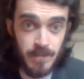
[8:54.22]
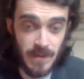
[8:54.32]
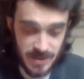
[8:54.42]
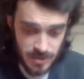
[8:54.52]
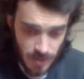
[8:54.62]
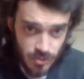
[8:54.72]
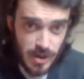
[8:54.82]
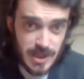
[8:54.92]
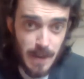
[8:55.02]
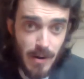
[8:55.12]
There's no
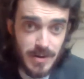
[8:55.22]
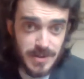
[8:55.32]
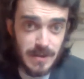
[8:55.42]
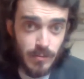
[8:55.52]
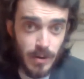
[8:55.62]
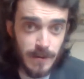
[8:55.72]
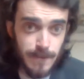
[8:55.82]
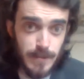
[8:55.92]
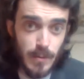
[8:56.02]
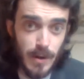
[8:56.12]
transparency in the running of
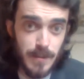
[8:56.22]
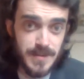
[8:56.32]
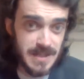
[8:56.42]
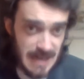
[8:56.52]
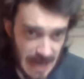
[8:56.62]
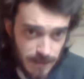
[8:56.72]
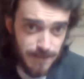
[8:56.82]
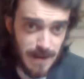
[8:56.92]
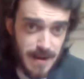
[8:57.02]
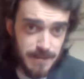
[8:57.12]
football clubs. There's lack of
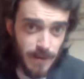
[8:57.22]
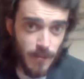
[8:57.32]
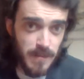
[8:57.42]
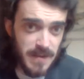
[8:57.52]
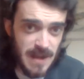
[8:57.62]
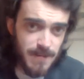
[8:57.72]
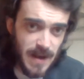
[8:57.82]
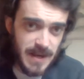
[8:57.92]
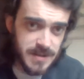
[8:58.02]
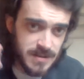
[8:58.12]
fan involvement. The
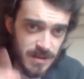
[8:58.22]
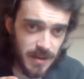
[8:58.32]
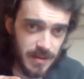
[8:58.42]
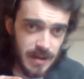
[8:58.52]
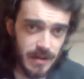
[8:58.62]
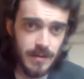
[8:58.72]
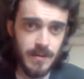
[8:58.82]
FA does nothing.